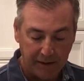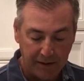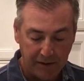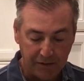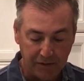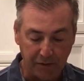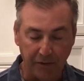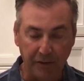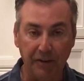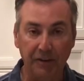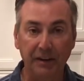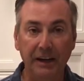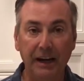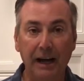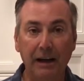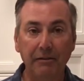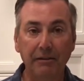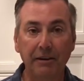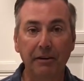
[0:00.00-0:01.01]
So there you
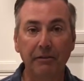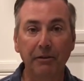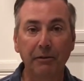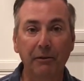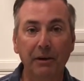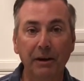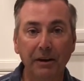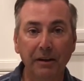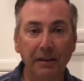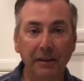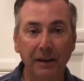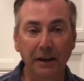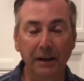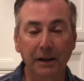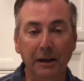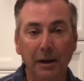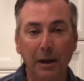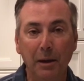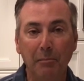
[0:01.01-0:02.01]
have it, everyone.
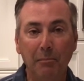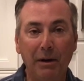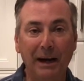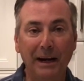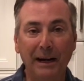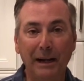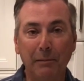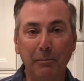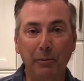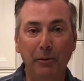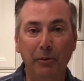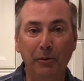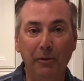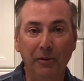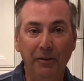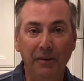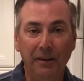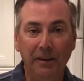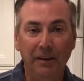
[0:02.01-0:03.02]
The pineapple